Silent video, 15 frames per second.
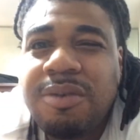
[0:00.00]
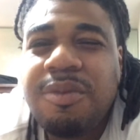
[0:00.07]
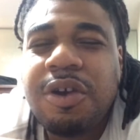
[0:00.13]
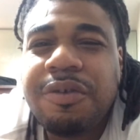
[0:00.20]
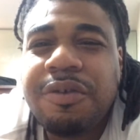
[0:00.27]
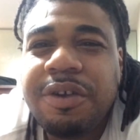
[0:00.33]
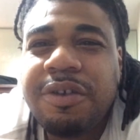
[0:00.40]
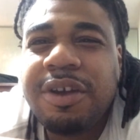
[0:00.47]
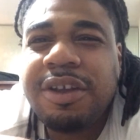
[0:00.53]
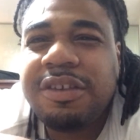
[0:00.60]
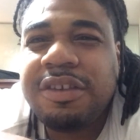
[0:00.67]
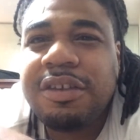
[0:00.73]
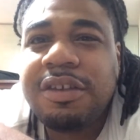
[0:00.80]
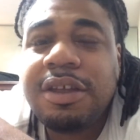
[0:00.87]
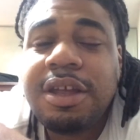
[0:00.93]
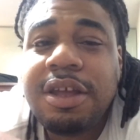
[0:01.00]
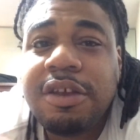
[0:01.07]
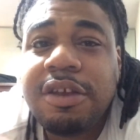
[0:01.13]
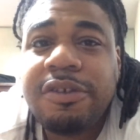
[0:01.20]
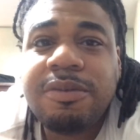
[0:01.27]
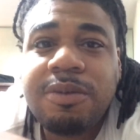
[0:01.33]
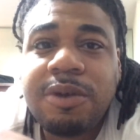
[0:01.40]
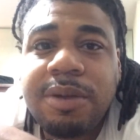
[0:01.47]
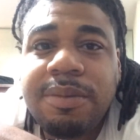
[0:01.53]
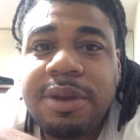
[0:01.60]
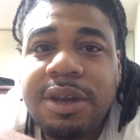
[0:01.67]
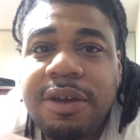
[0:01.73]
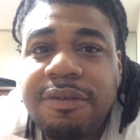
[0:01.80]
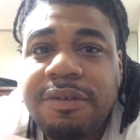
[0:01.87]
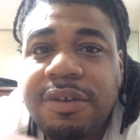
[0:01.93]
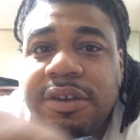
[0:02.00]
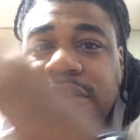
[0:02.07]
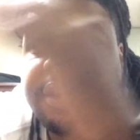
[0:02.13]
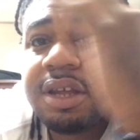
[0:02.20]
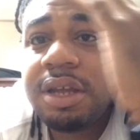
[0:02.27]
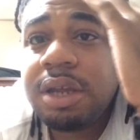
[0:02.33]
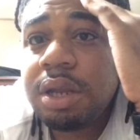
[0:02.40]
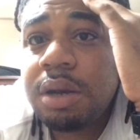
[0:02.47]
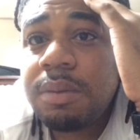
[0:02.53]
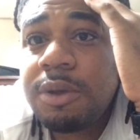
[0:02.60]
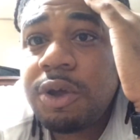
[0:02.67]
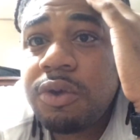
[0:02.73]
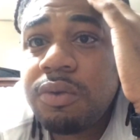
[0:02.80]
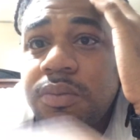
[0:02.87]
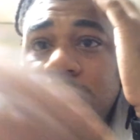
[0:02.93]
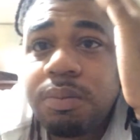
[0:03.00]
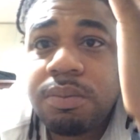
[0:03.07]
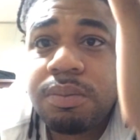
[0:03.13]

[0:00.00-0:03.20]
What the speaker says: more requests. It's your boy, Video First Take, and I'm out.